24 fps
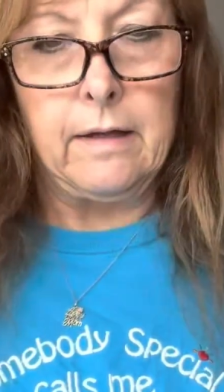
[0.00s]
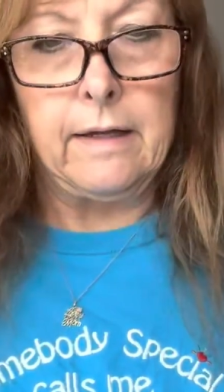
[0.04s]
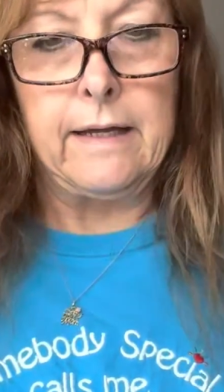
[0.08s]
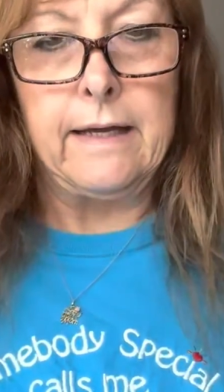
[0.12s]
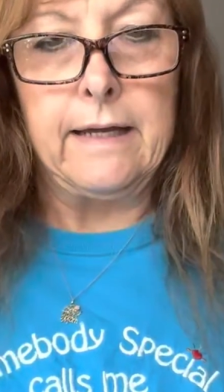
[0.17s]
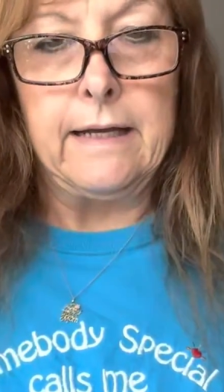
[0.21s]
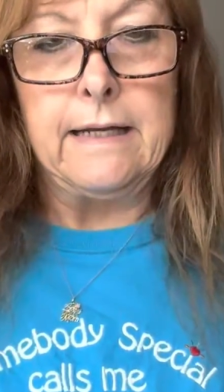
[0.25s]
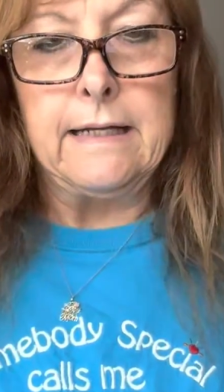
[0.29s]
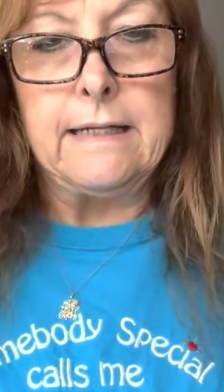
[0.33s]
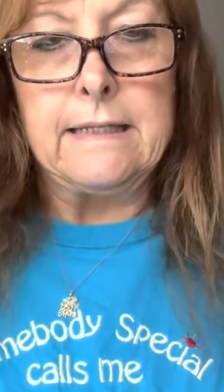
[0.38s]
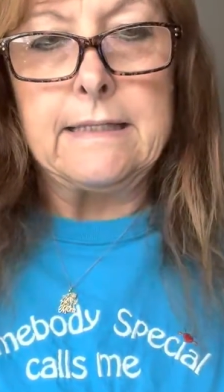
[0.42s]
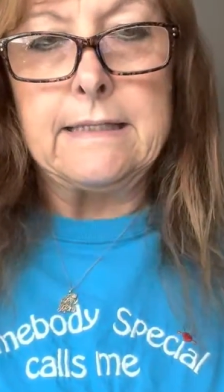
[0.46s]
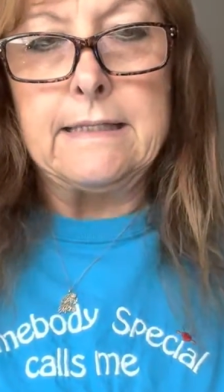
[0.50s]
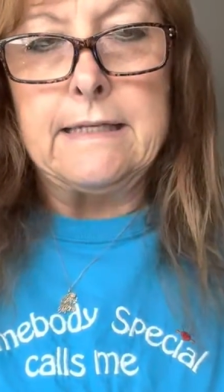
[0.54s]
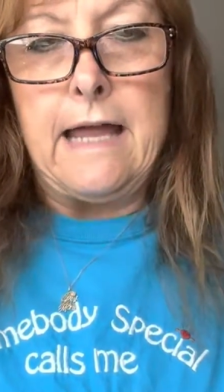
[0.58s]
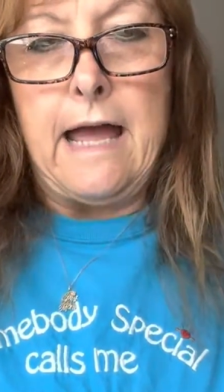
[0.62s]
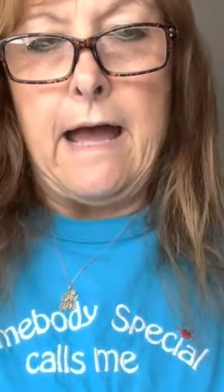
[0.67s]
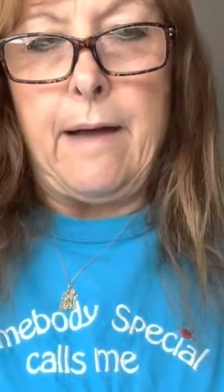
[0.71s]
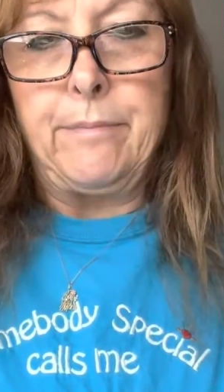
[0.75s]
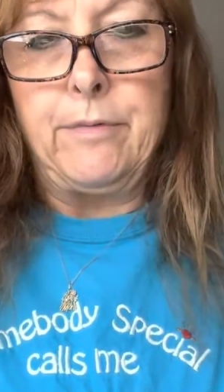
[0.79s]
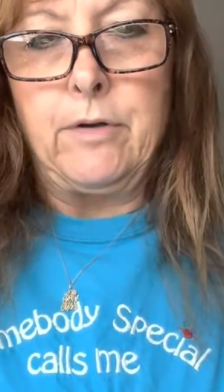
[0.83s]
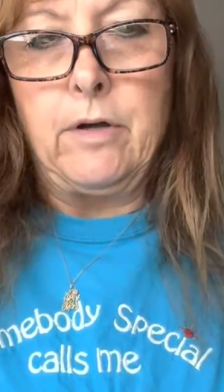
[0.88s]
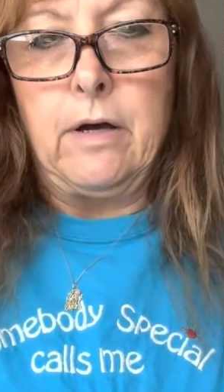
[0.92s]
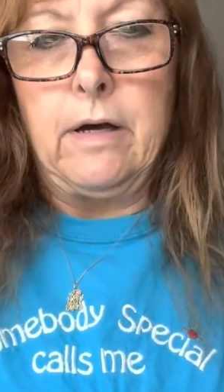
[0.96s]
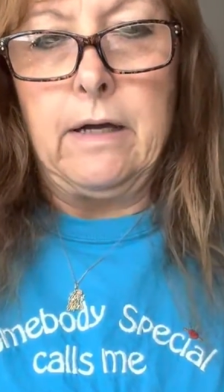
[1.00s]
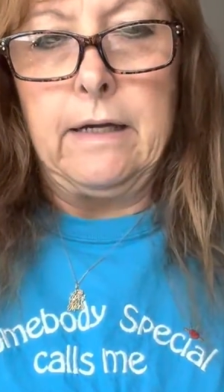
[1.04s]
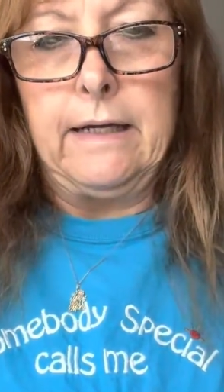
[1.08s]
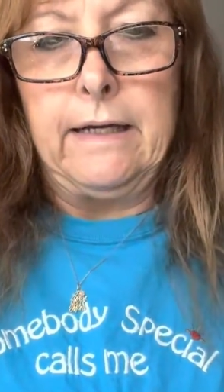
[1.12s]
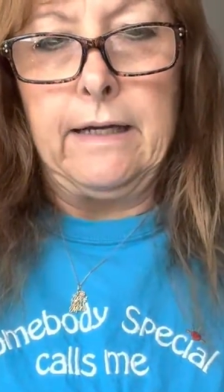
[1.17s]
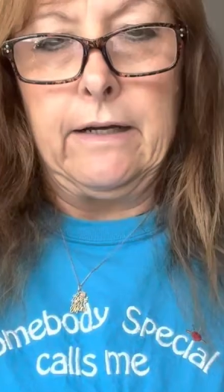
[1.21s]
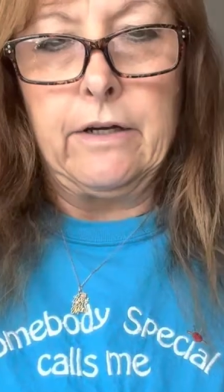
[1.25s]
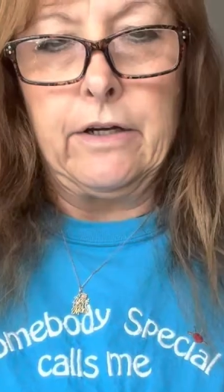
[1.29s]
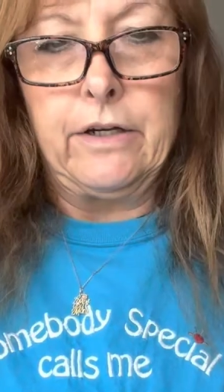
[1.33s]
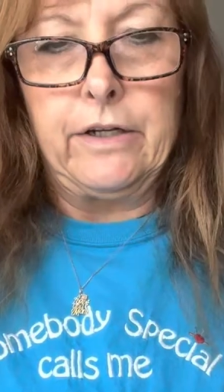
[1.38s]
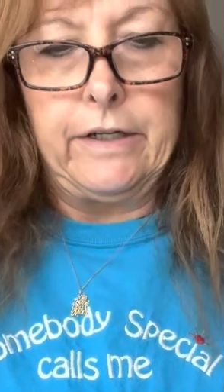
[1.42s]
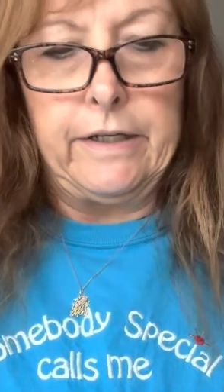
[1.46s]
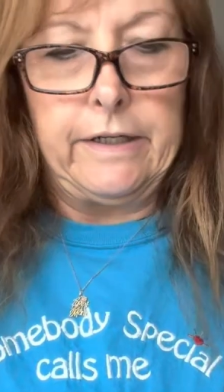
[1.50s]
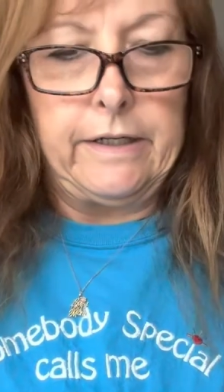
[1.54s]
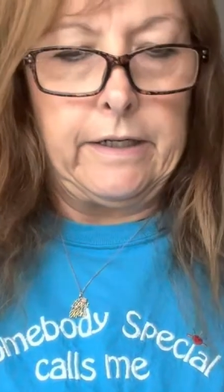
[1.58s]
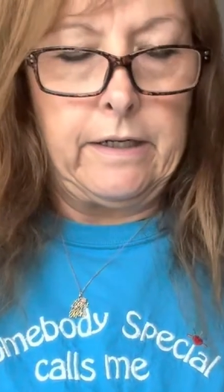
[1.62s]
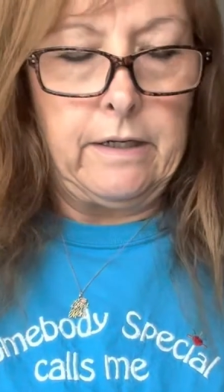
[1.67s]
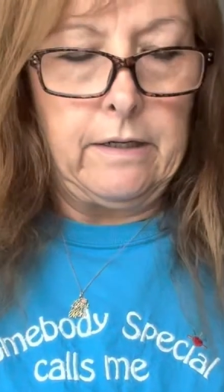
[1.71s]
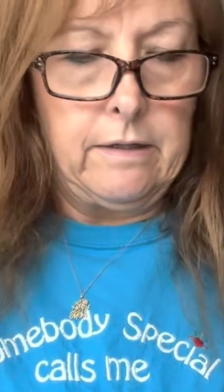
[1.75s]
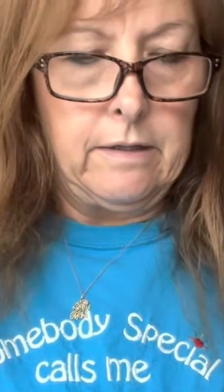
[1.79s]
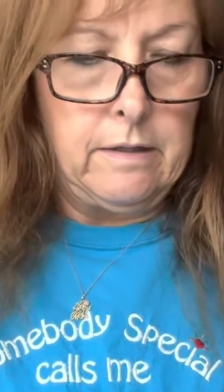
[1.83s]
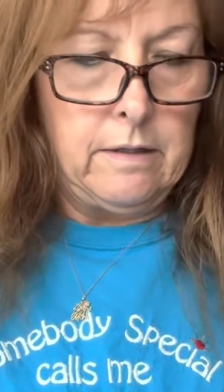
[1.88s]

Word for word: get it snapped on here good.